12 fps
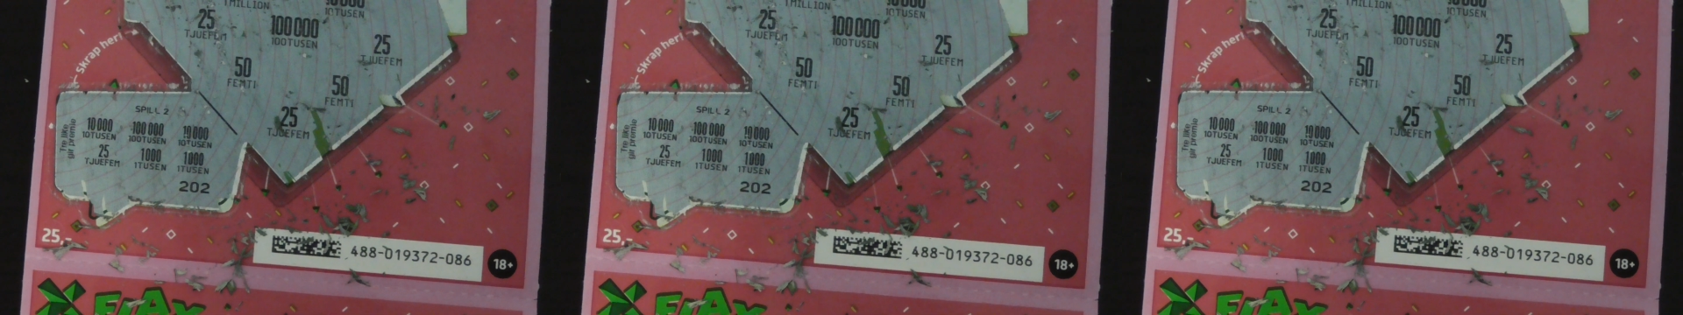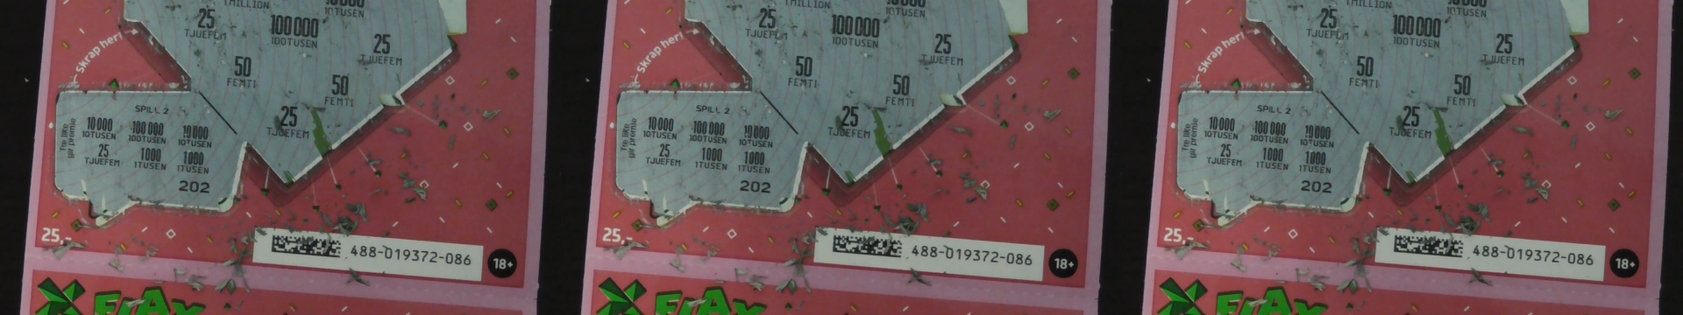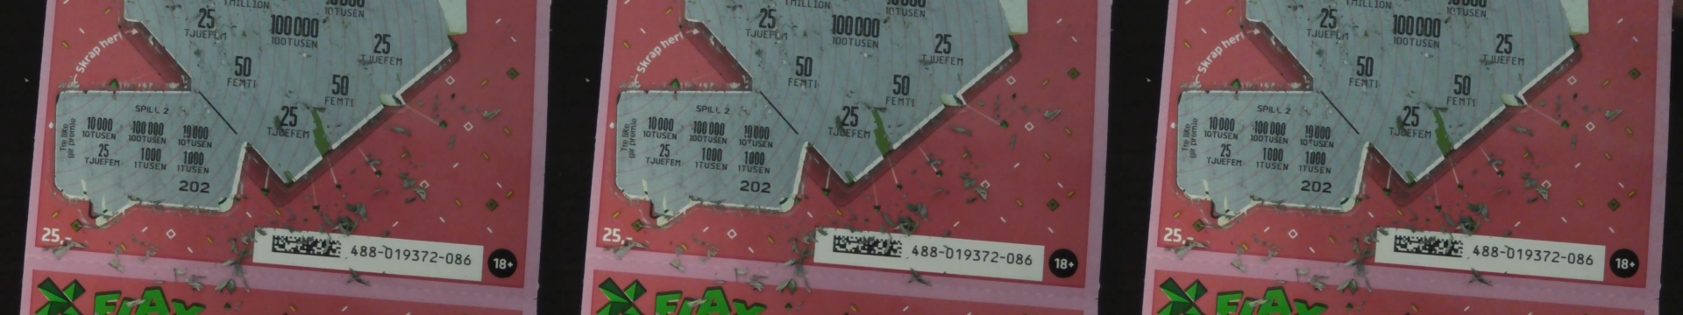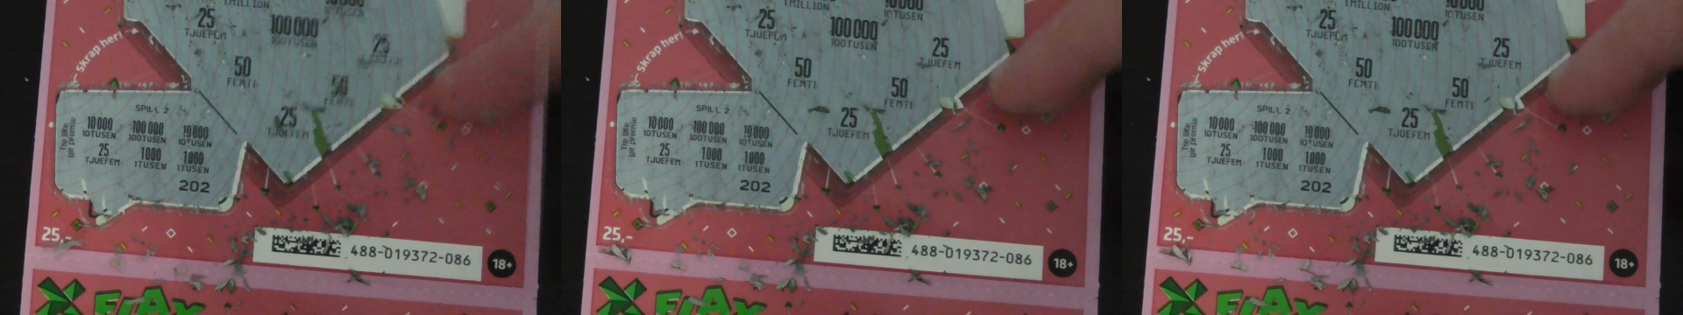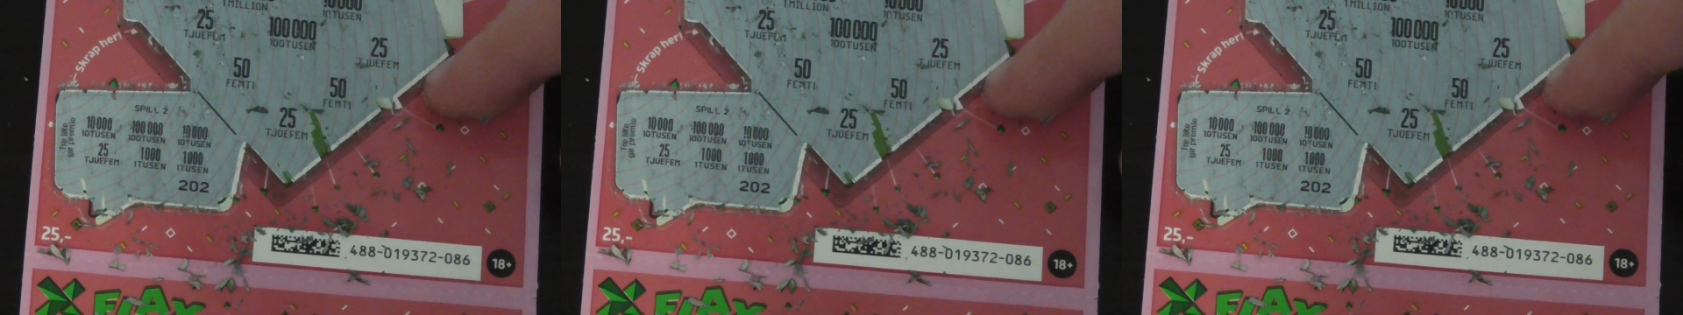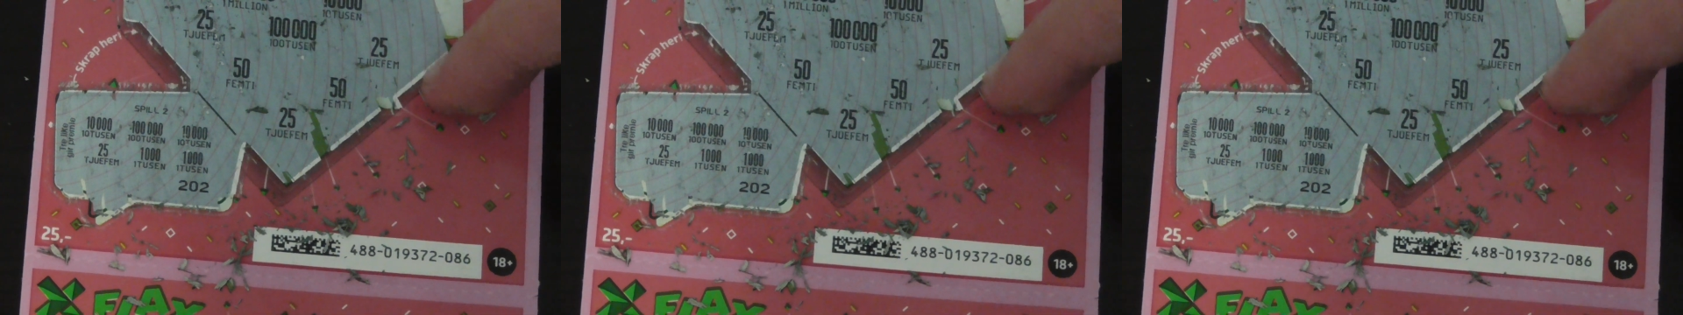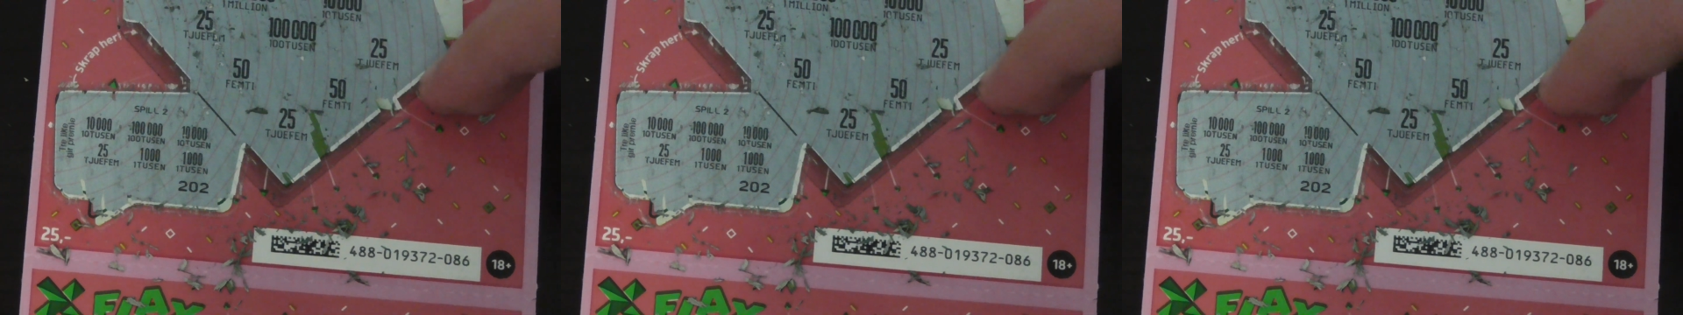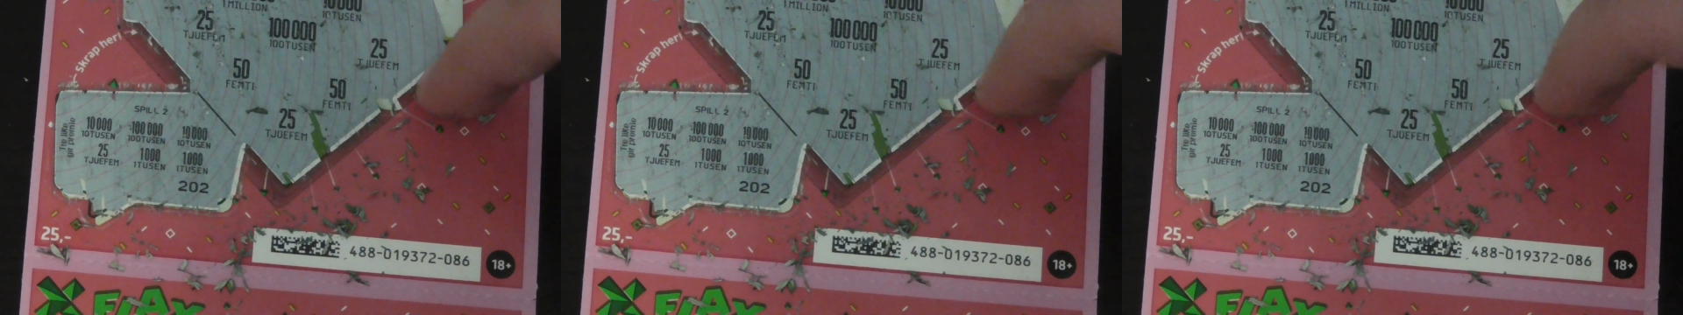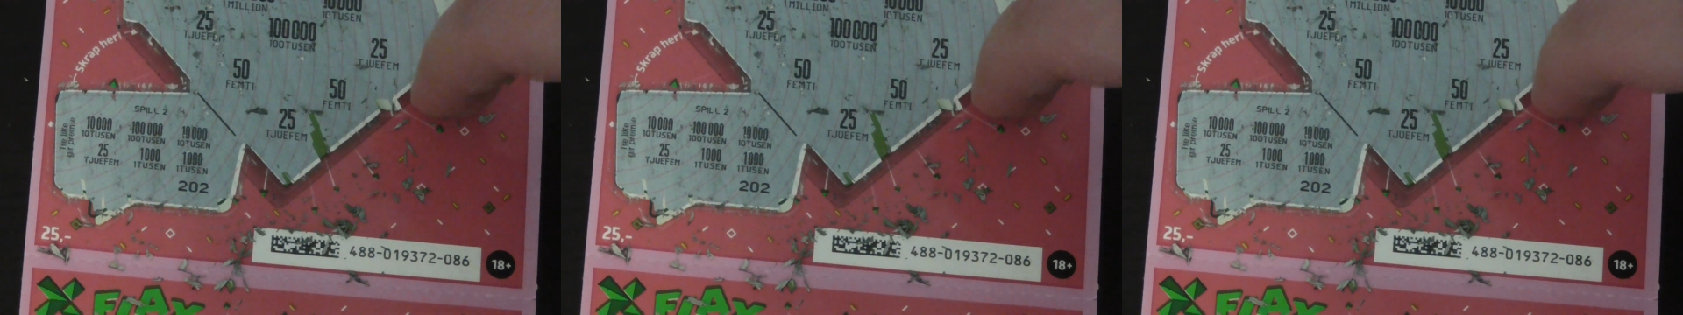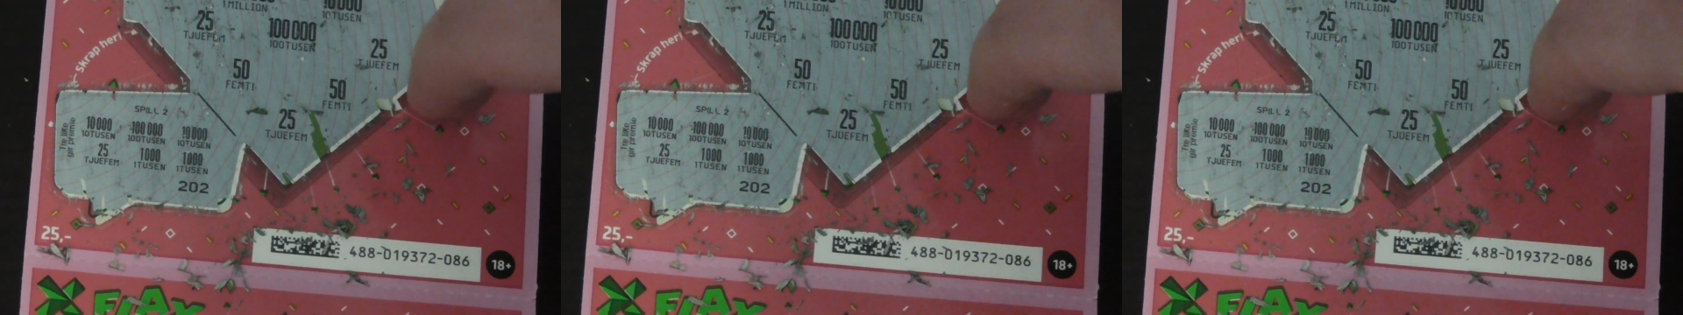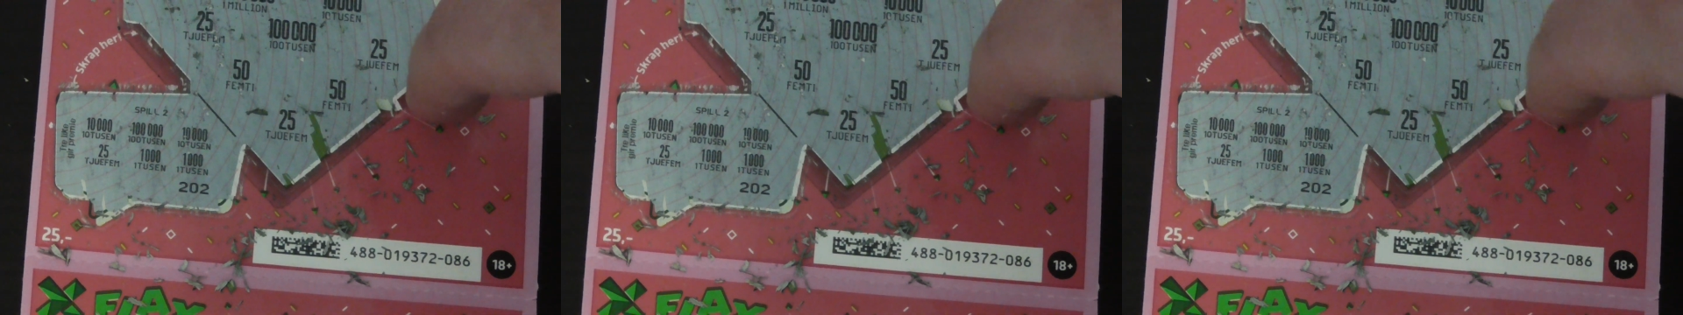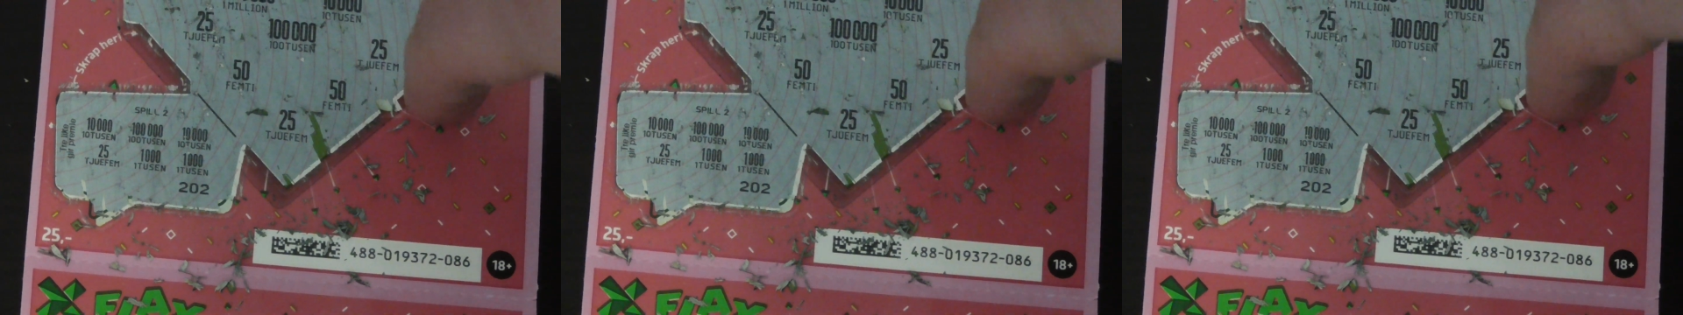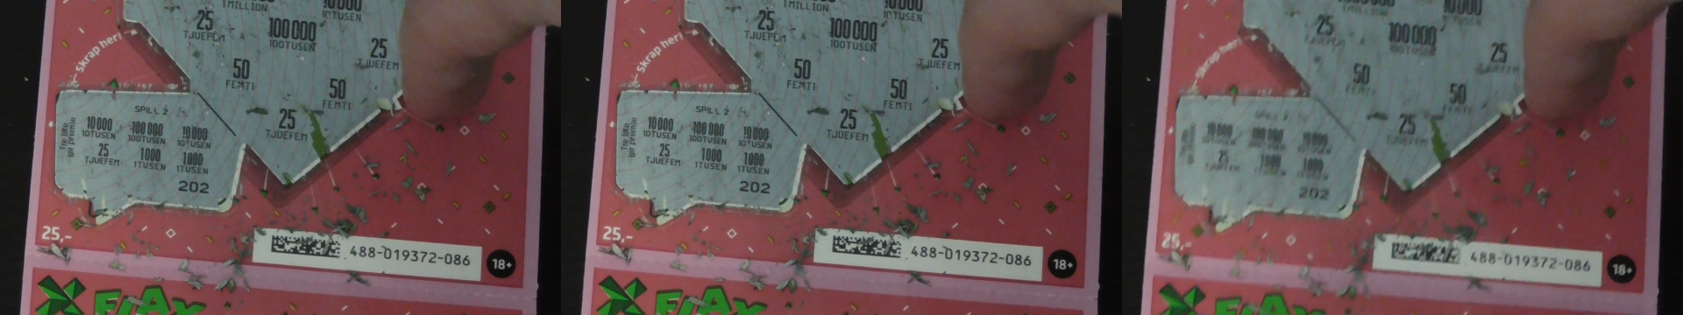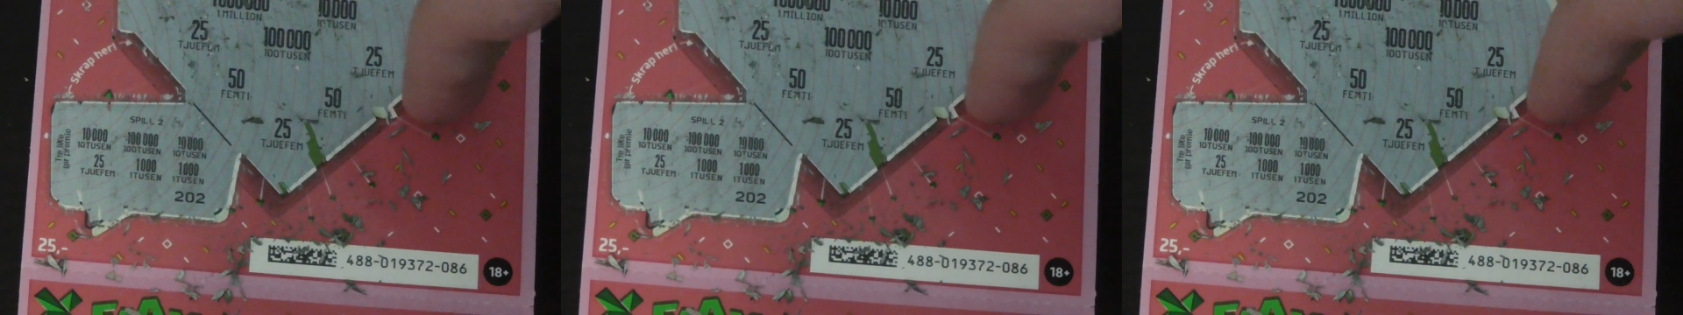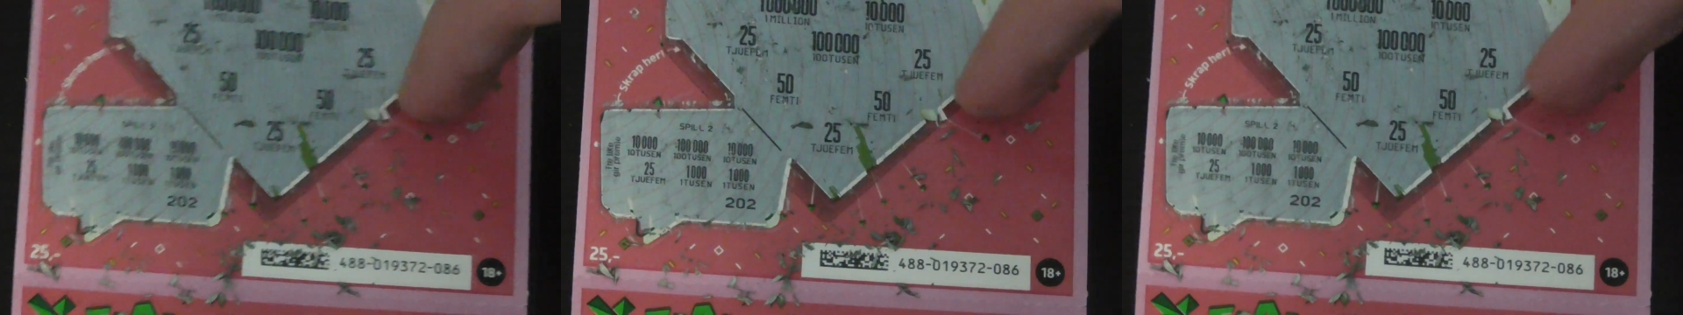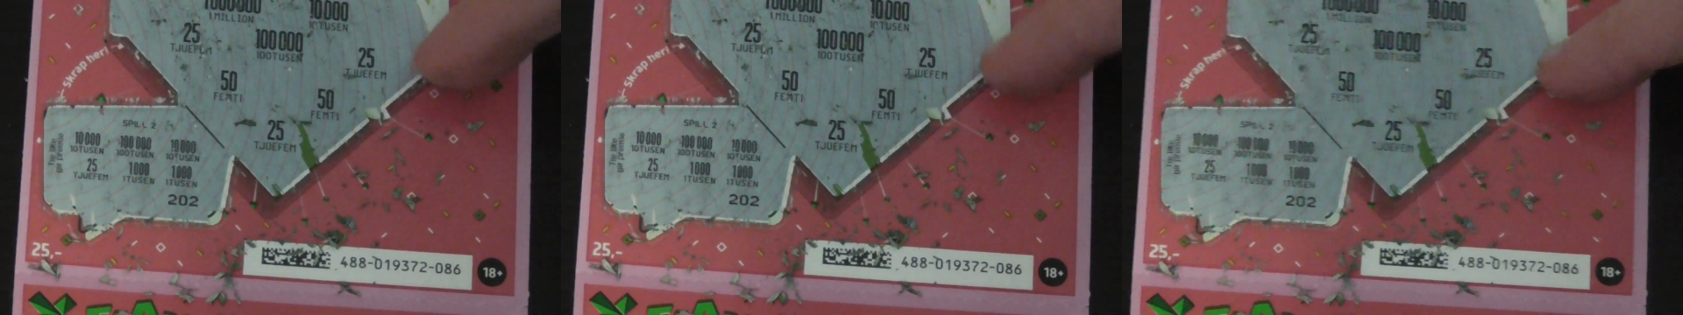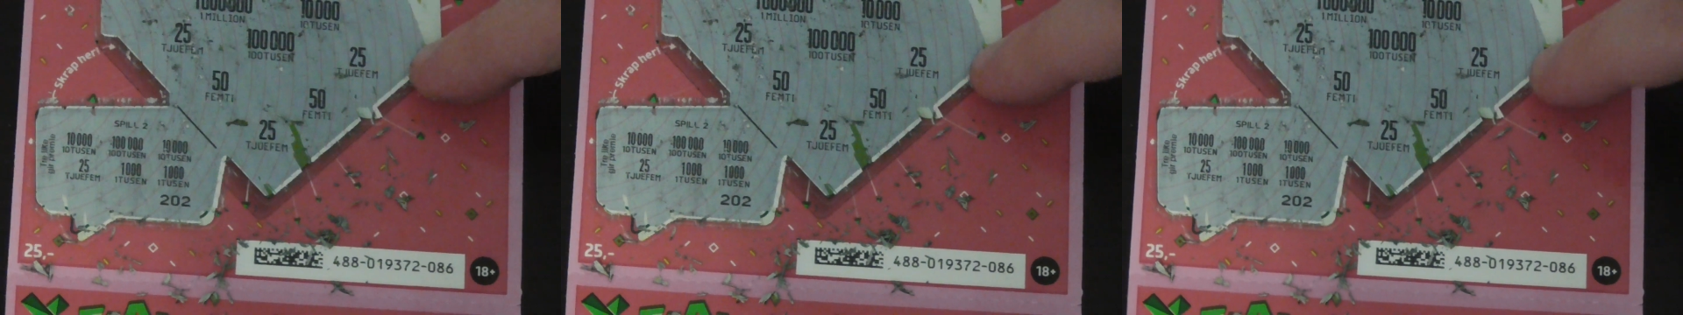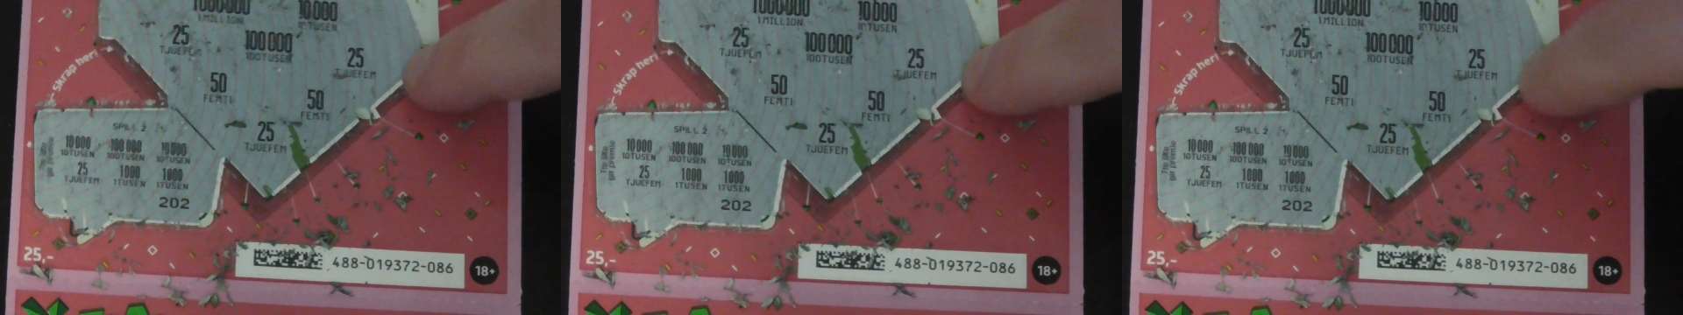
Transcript: [unreadable: no face in view]